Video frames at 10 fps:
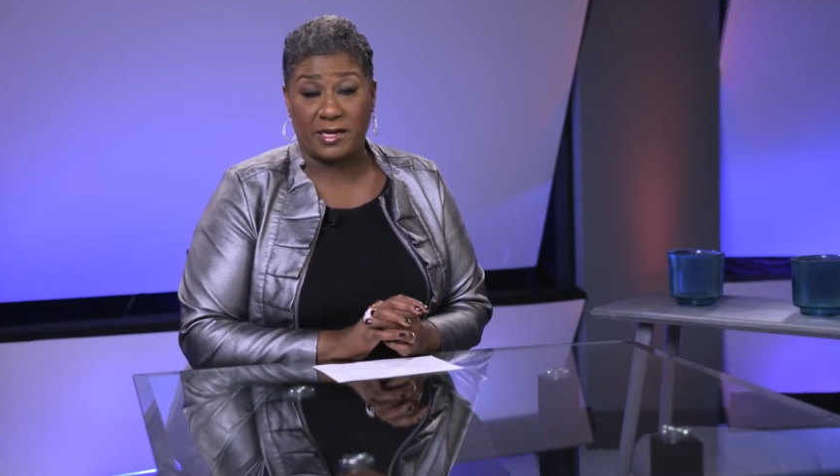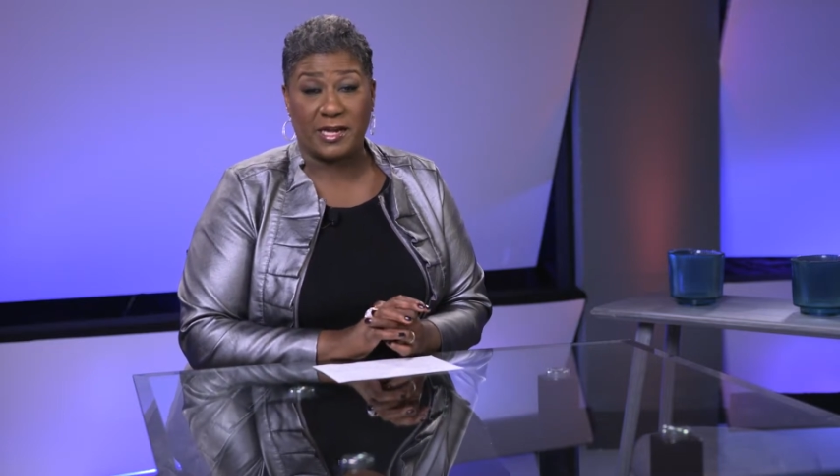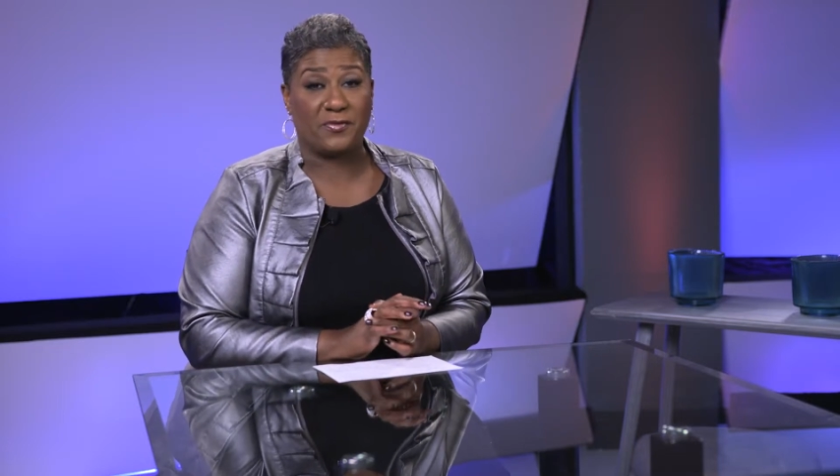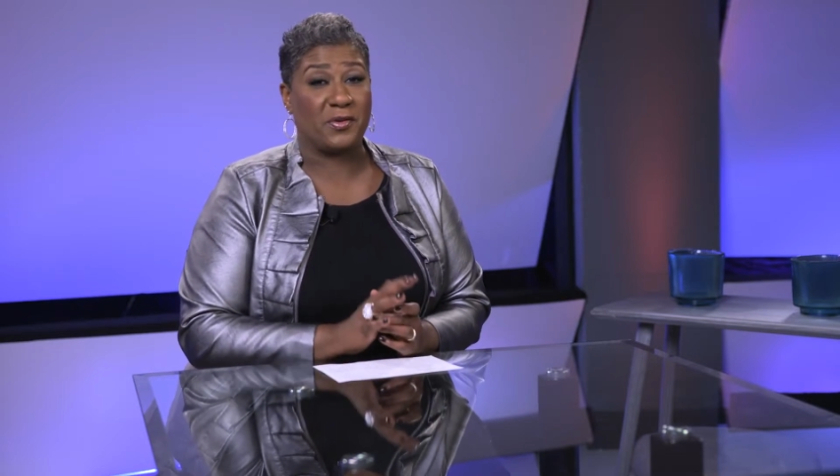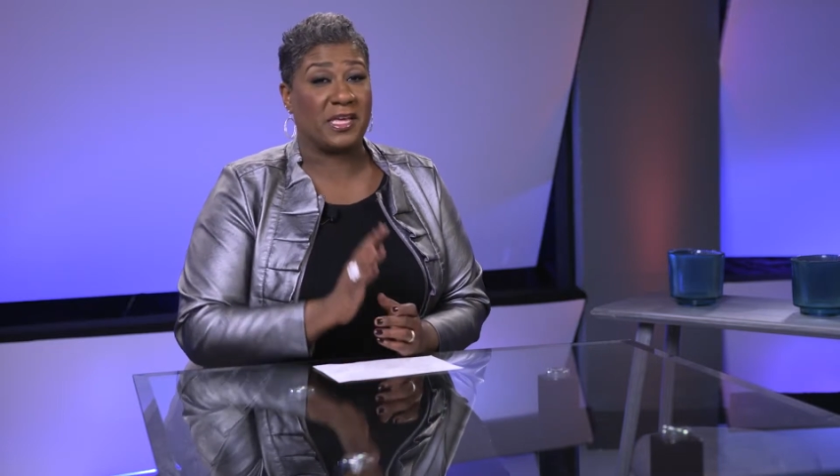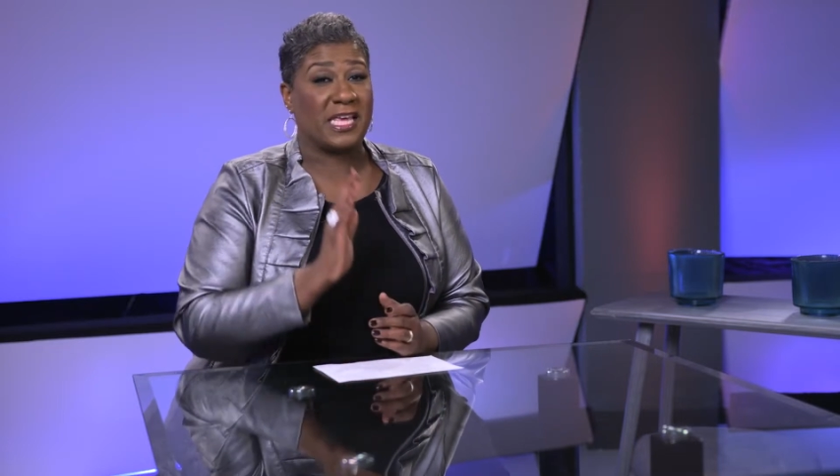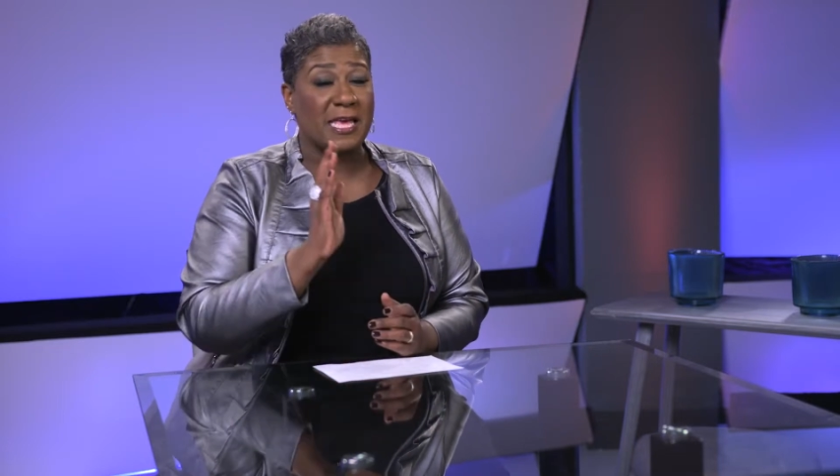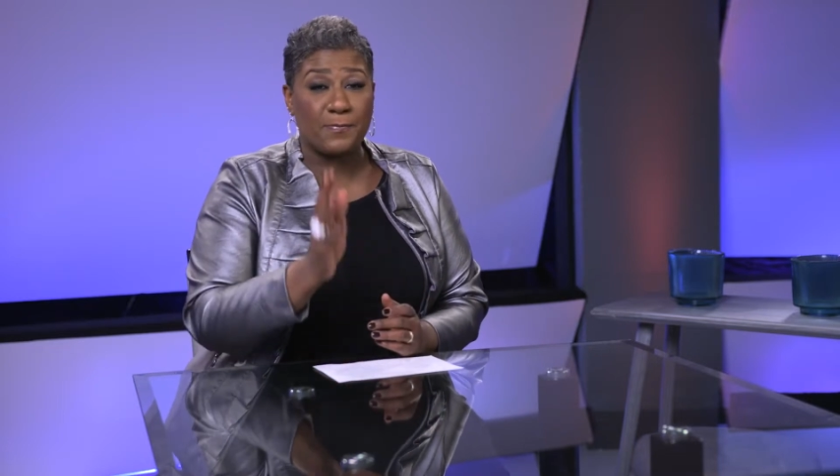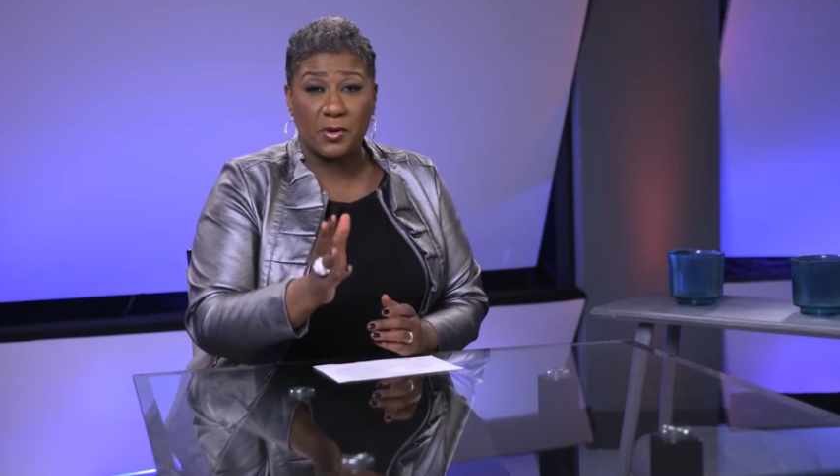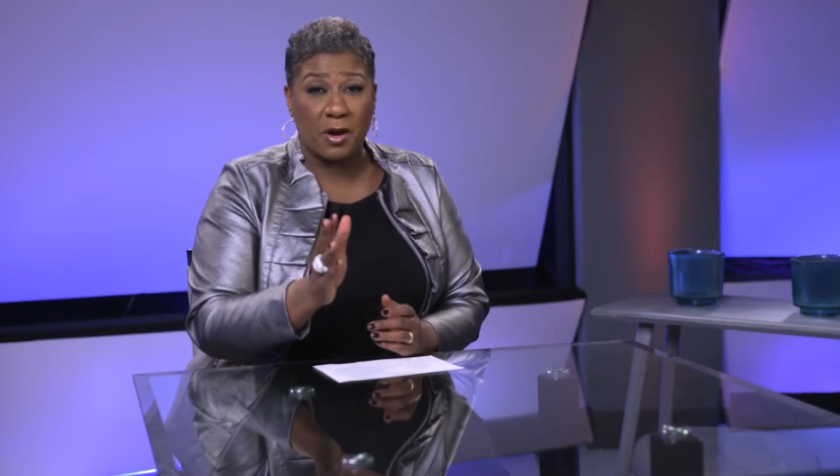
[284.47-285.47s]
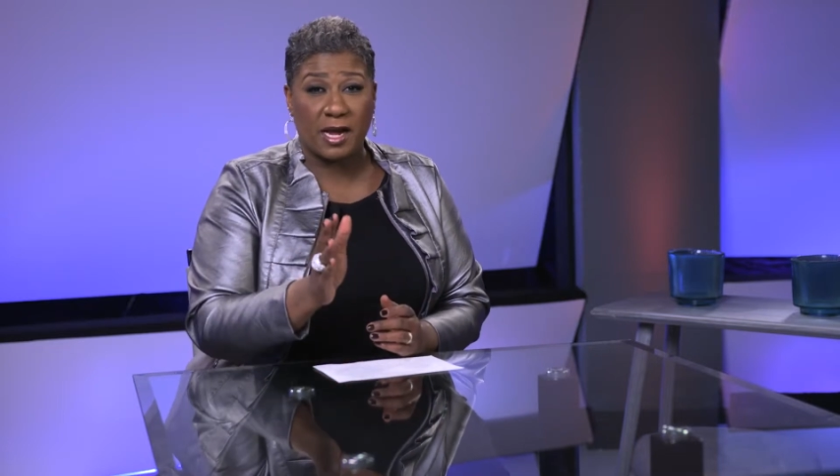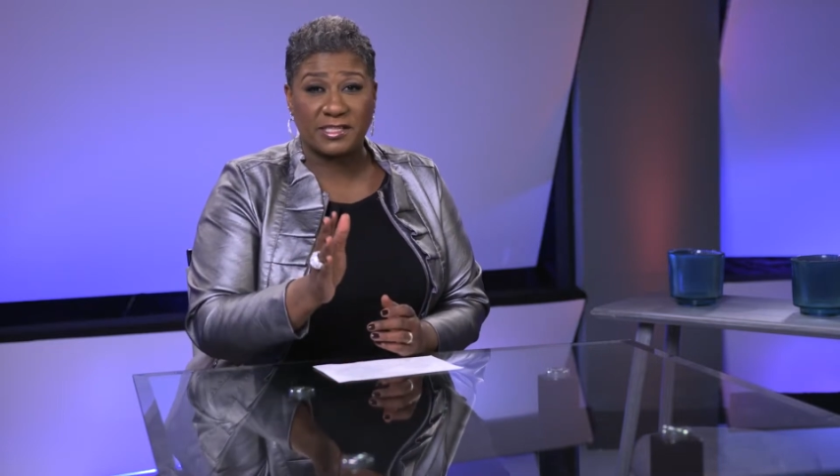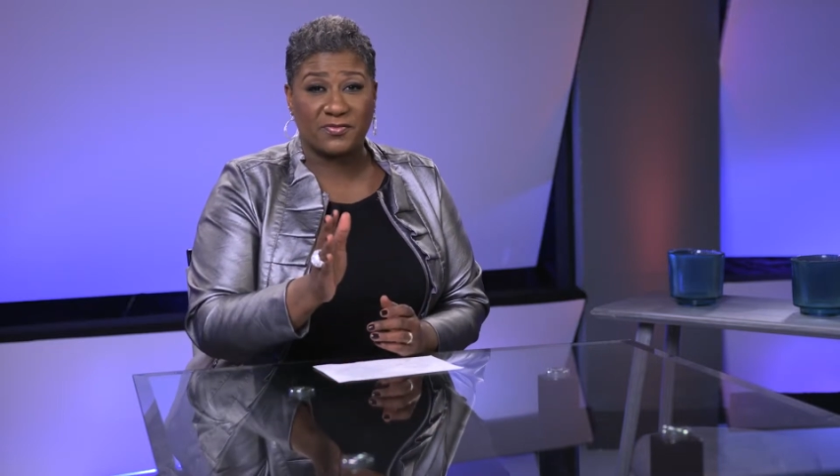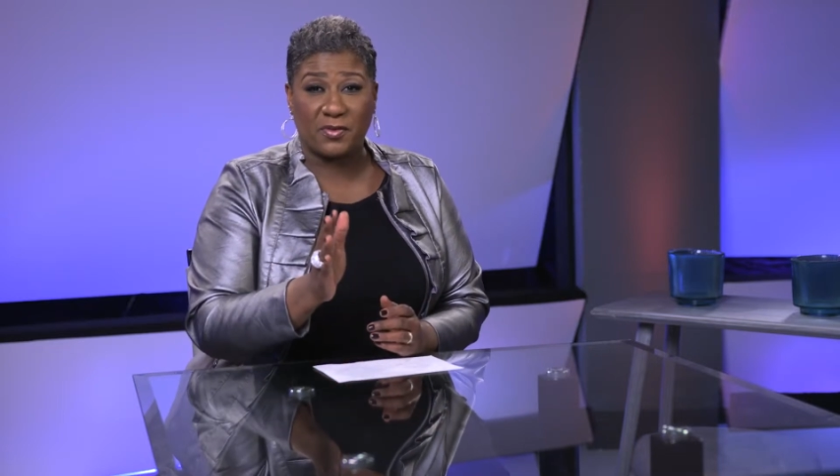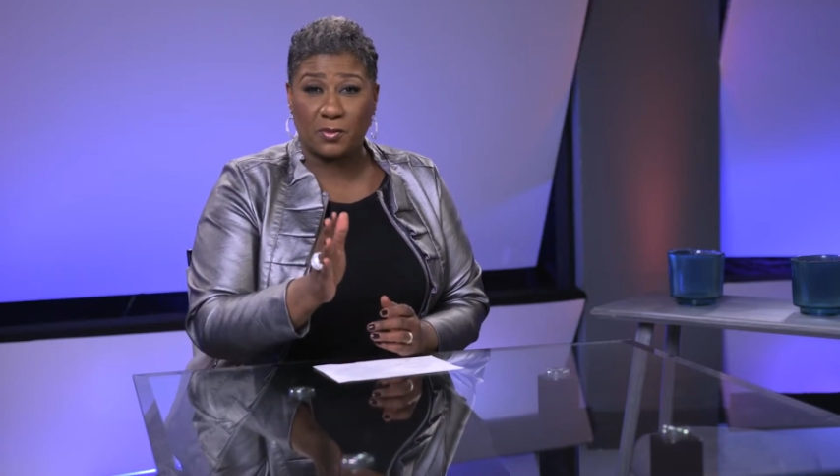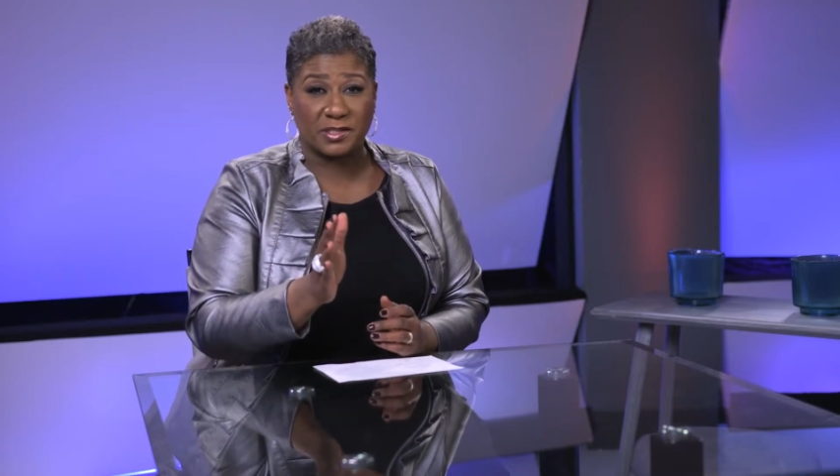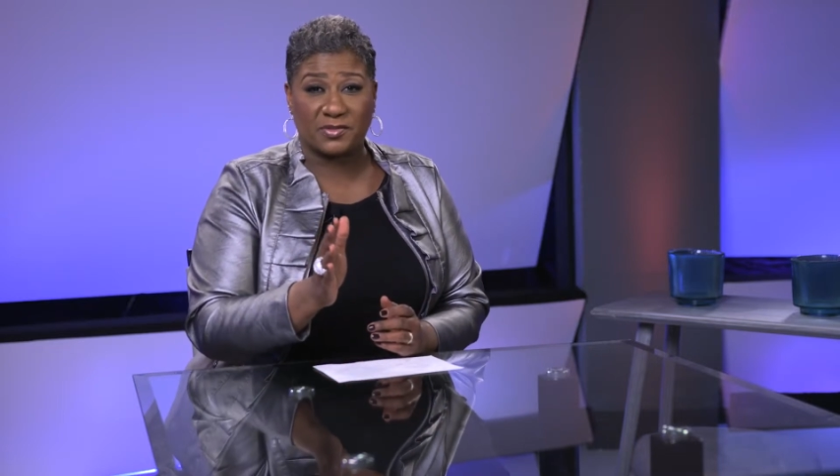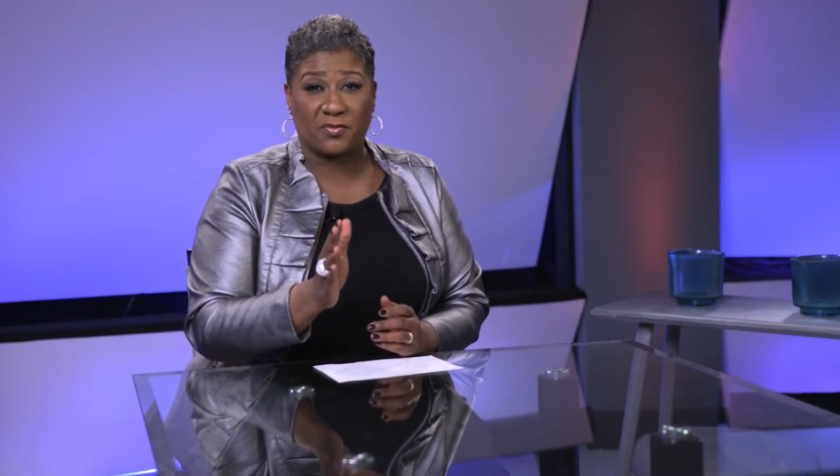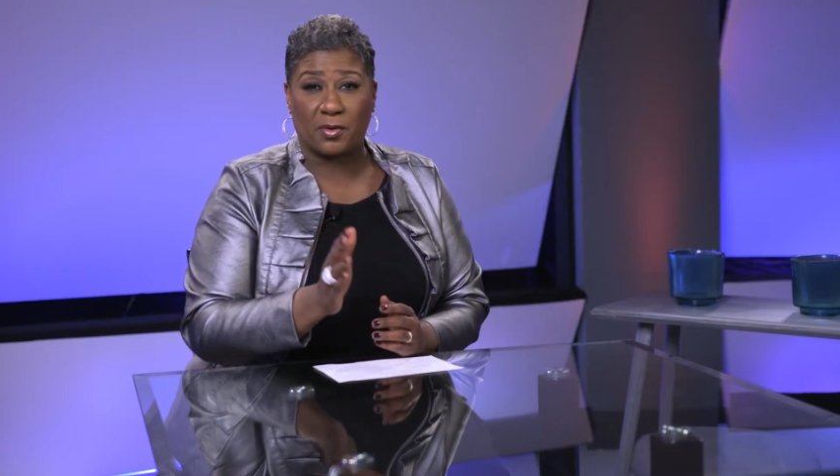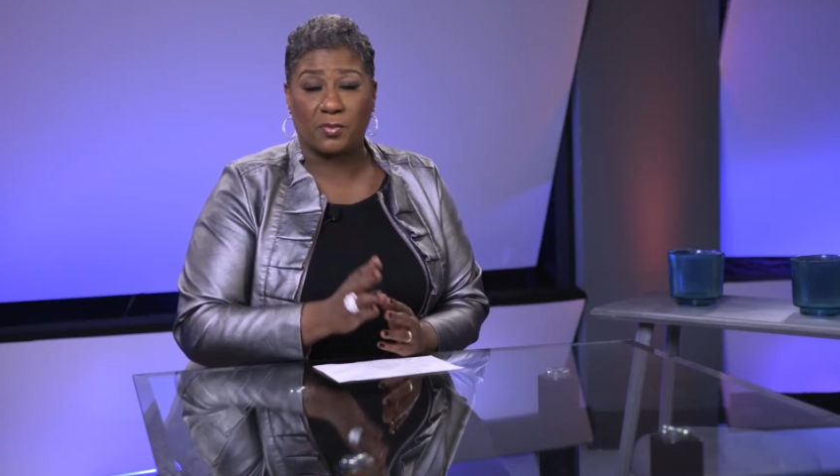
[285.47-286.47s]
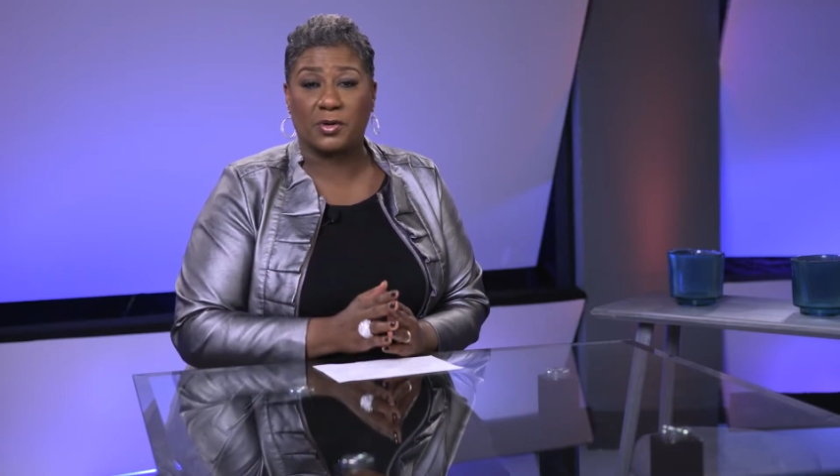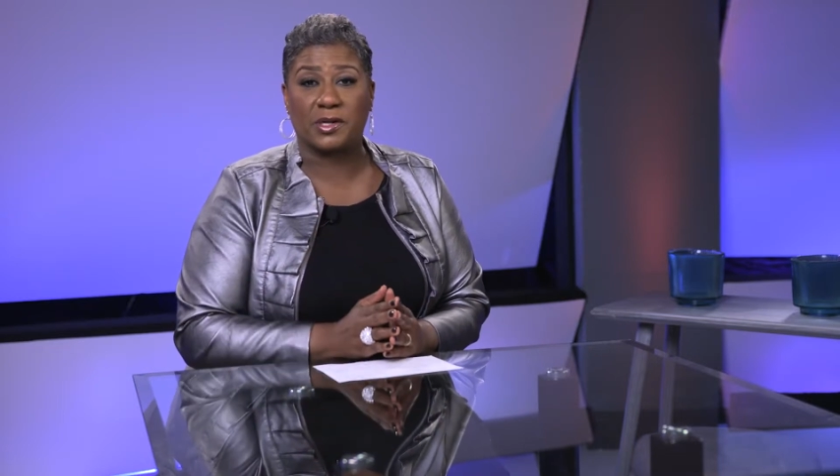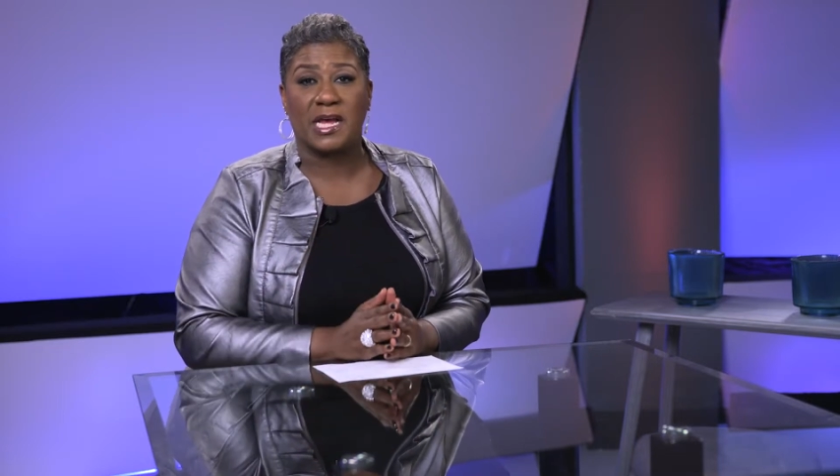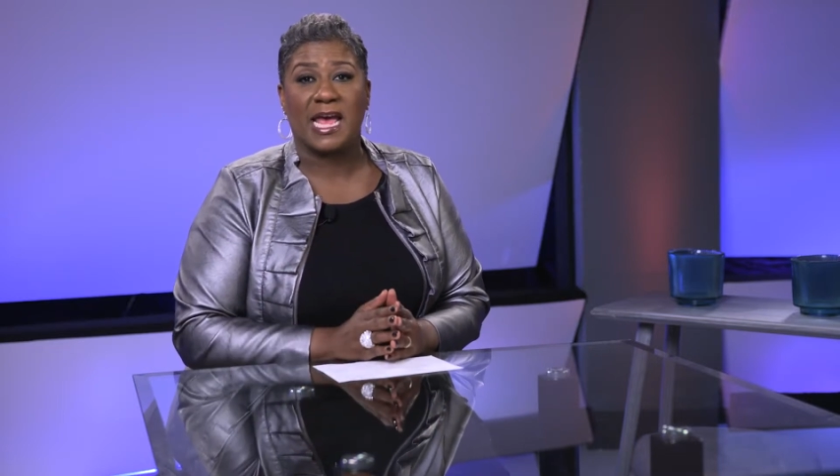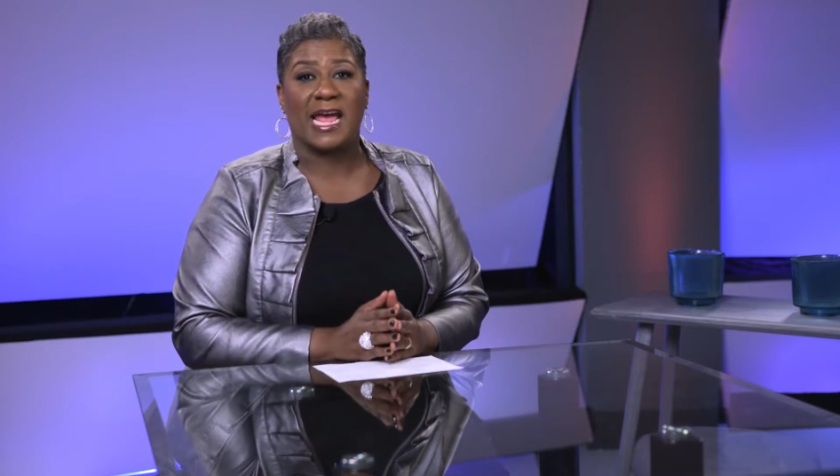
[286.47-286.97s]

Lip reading: If you can keep your eyes focused forward